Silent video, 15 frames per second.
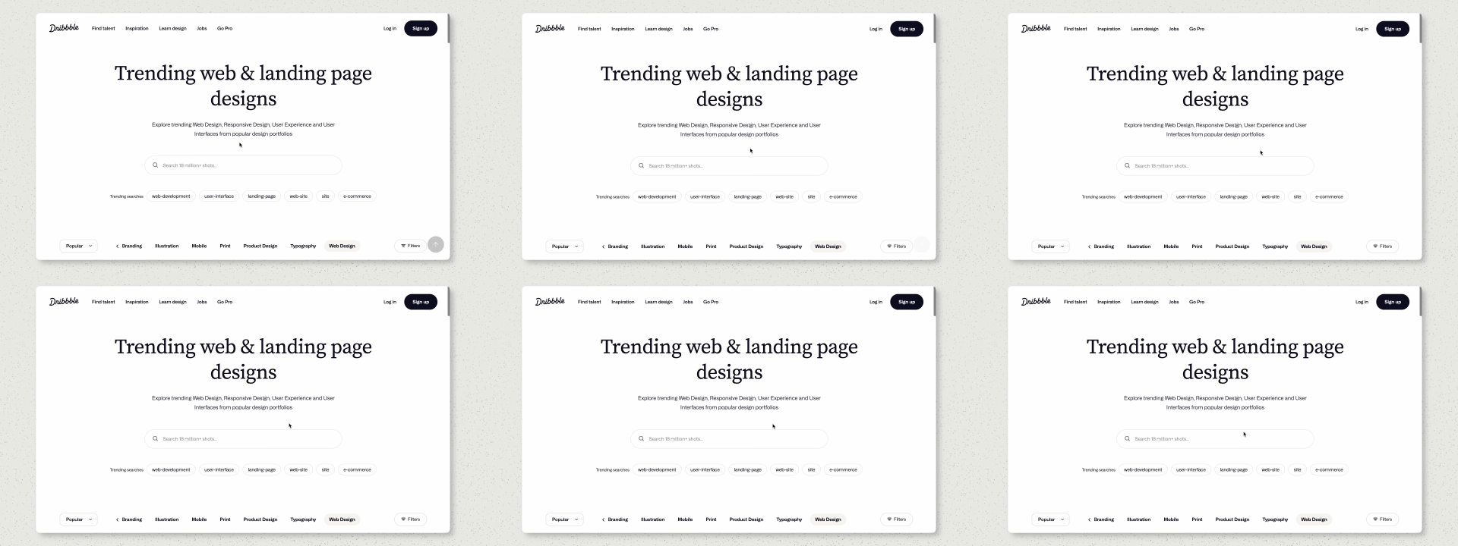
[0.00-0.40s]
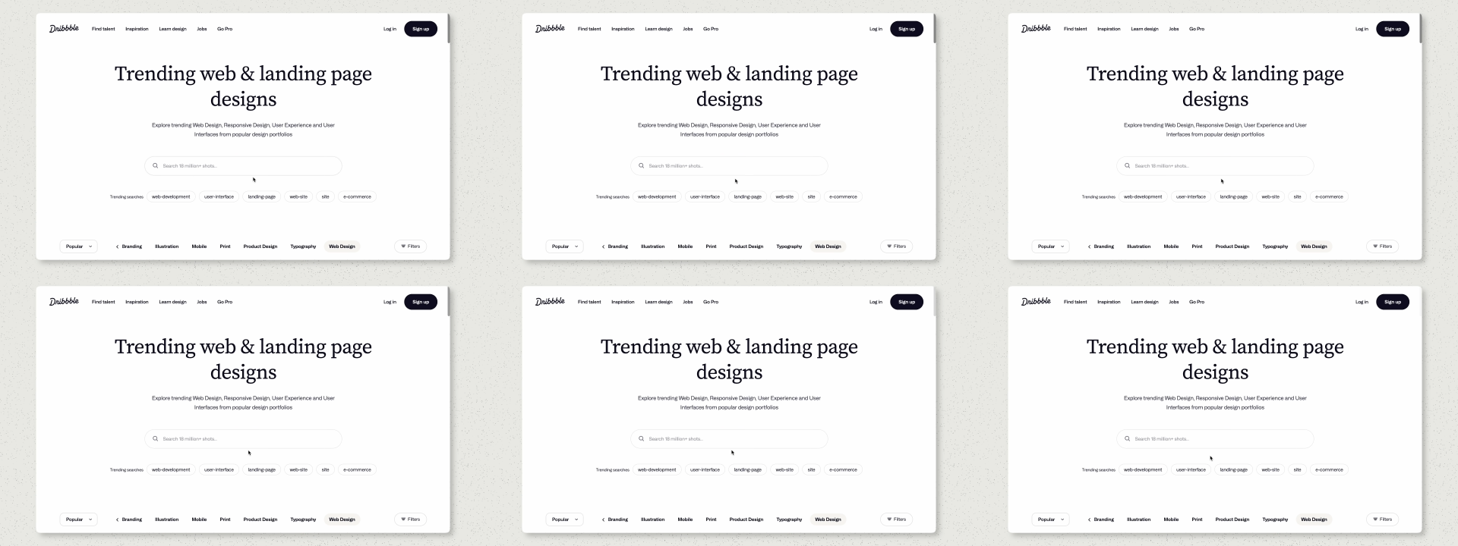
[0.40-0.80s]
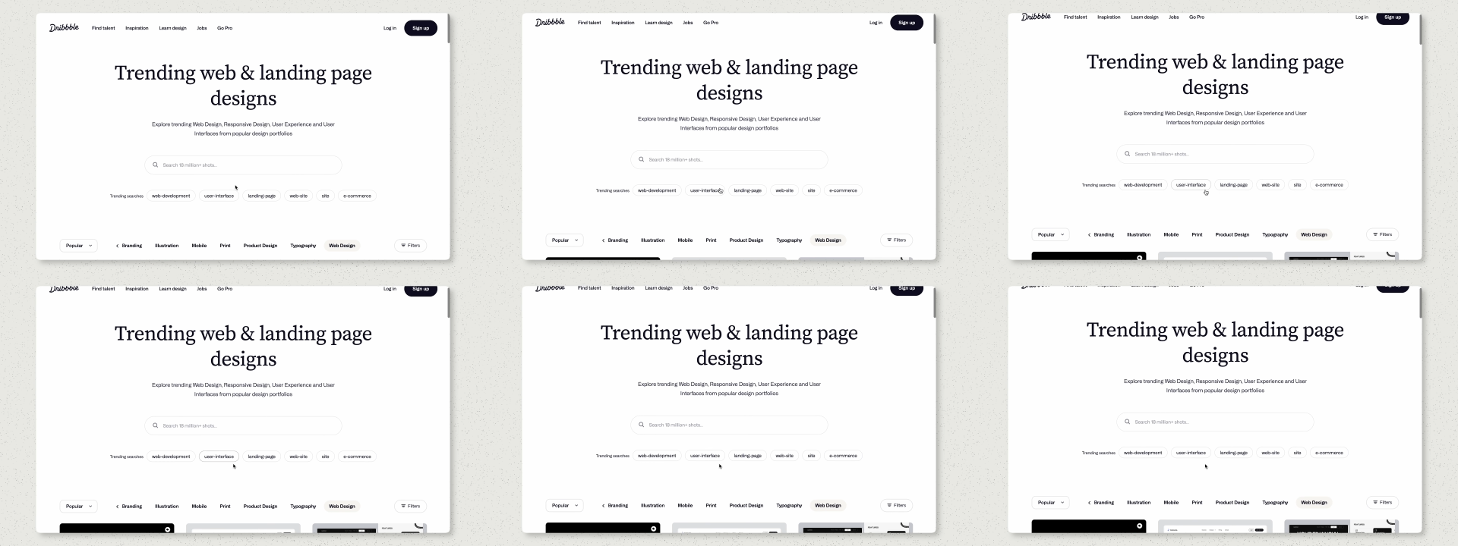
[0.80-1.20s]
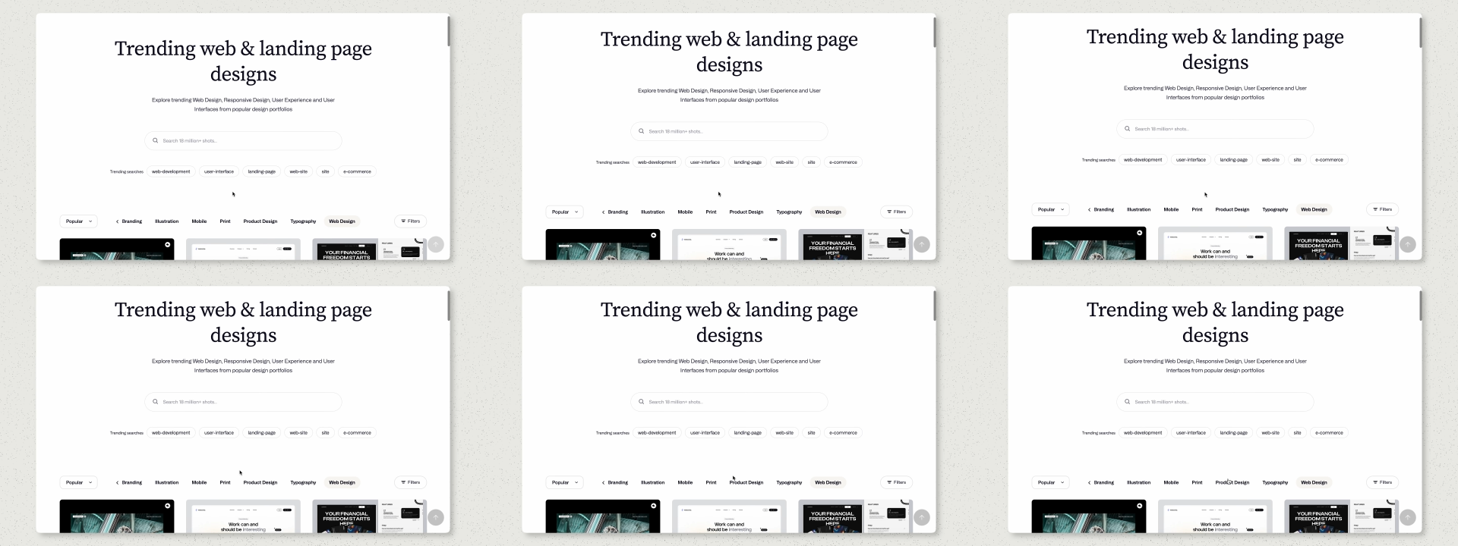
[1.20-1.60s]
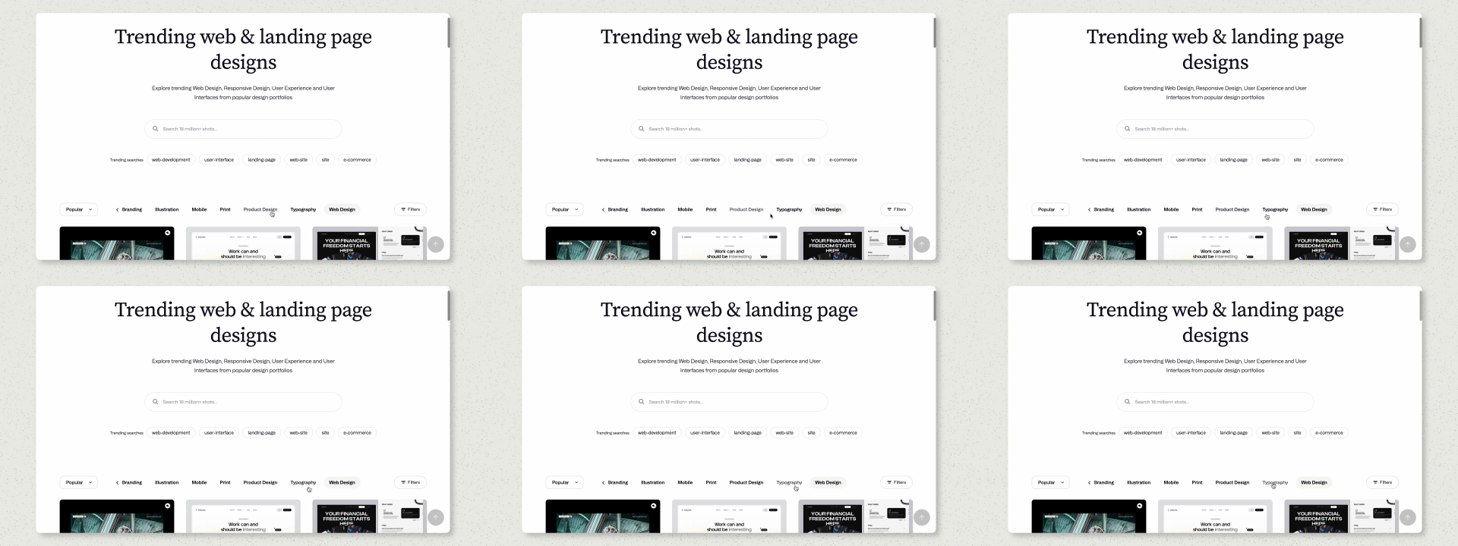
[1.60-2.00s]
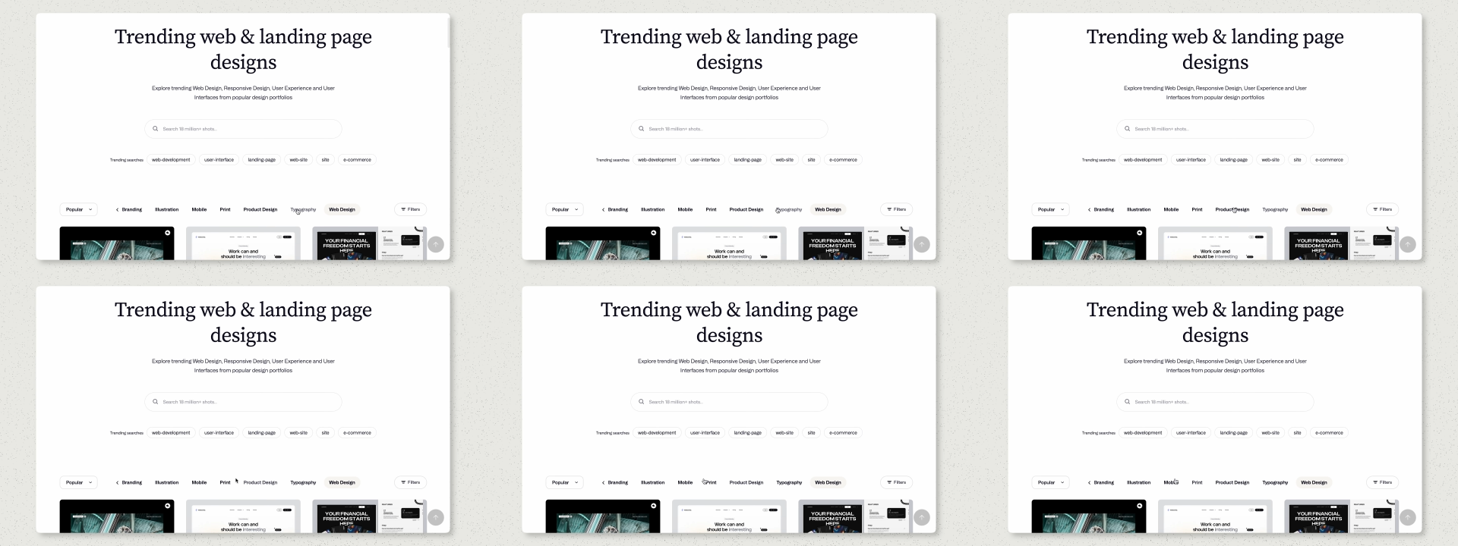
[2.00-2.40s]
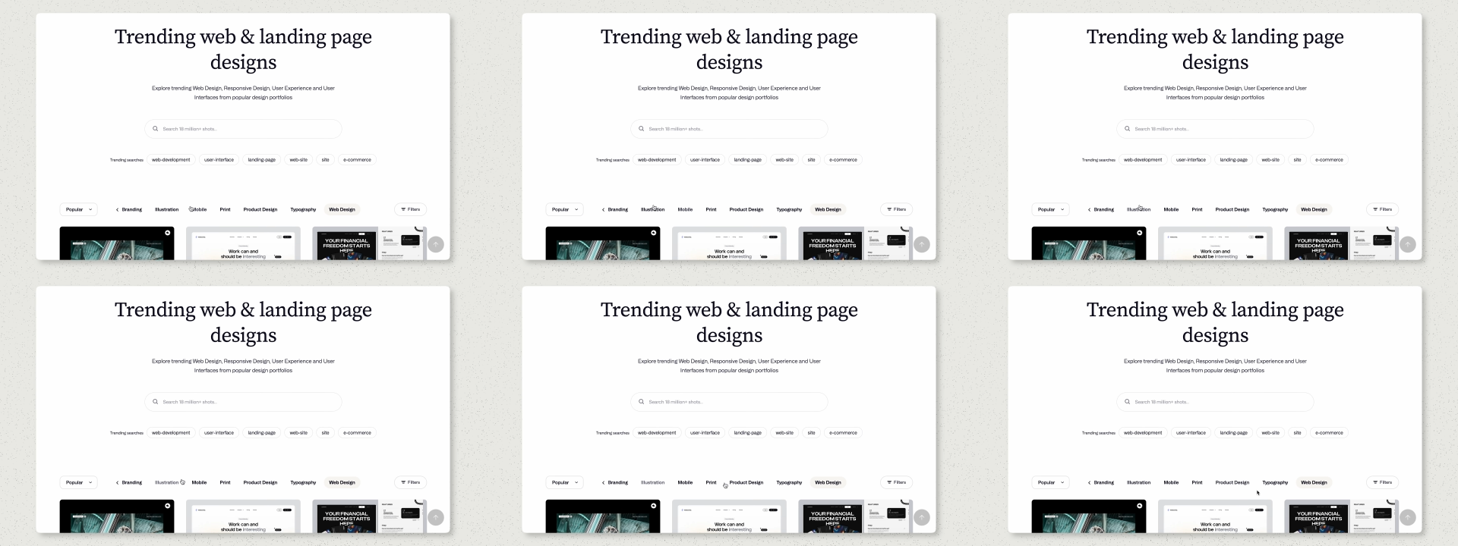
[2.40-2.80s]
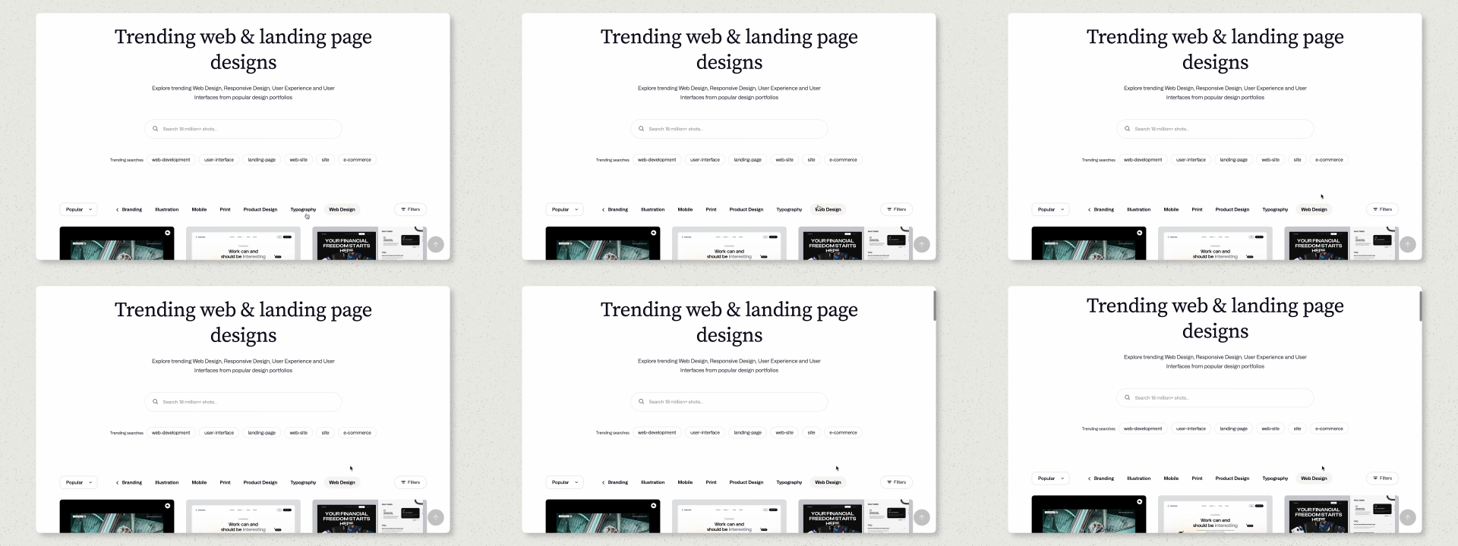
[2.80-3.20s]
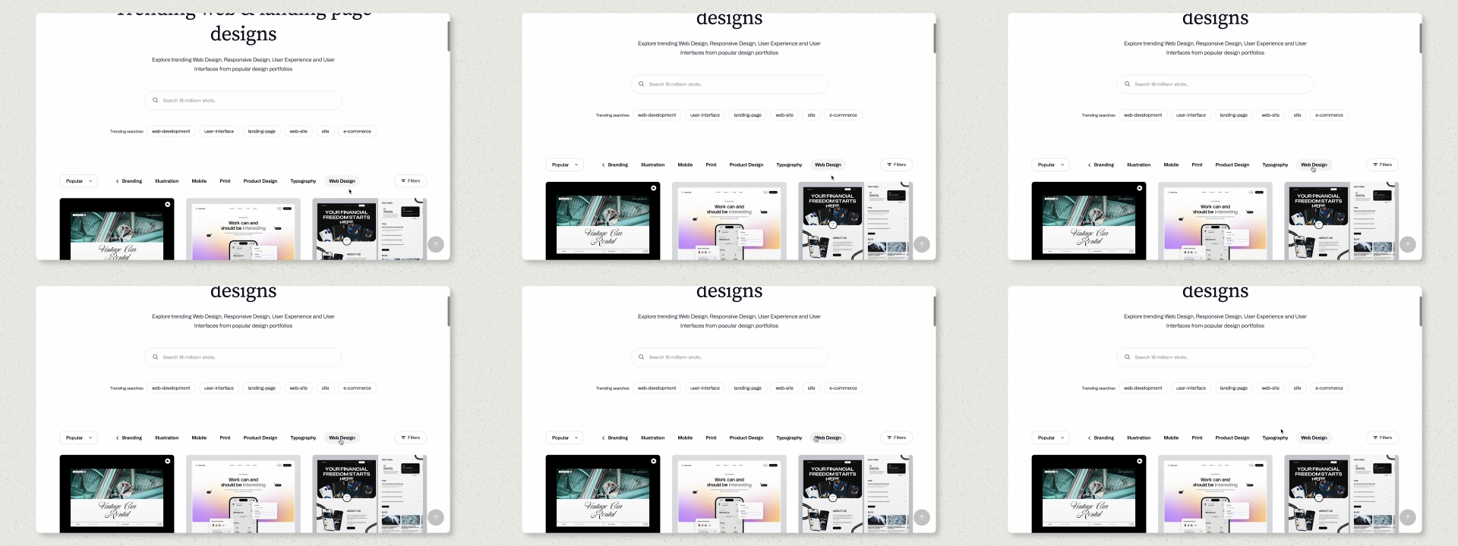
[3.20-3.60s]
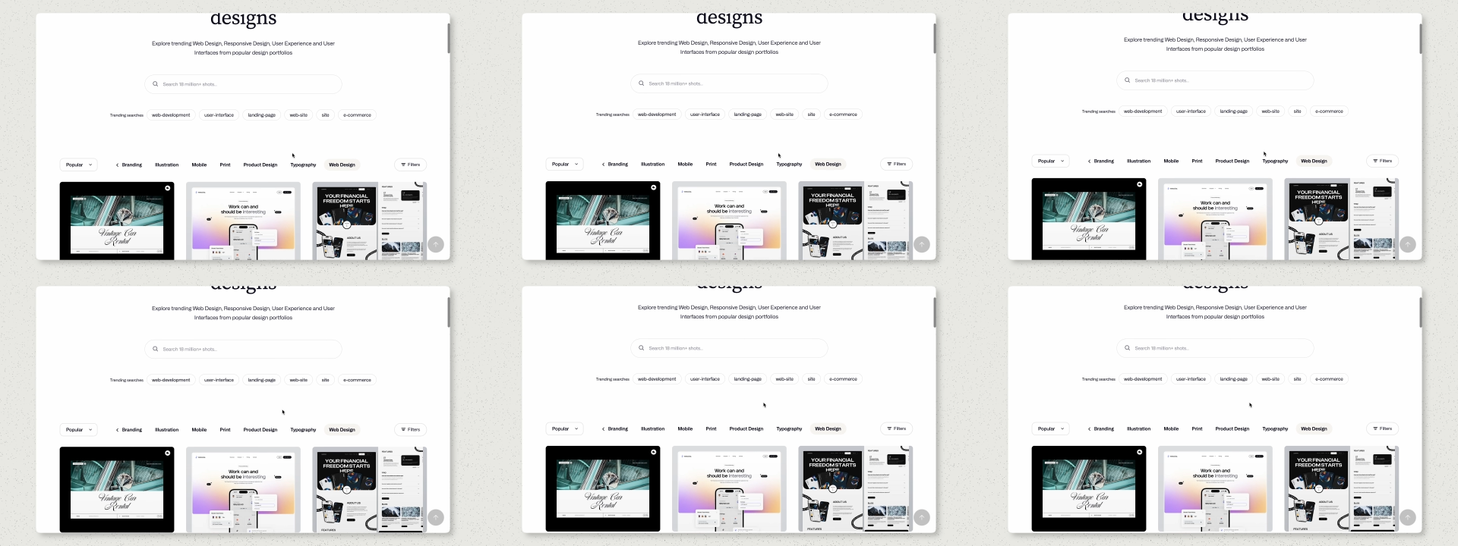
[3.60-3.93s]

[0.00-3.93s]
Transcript: Nobody's mouth can be seen.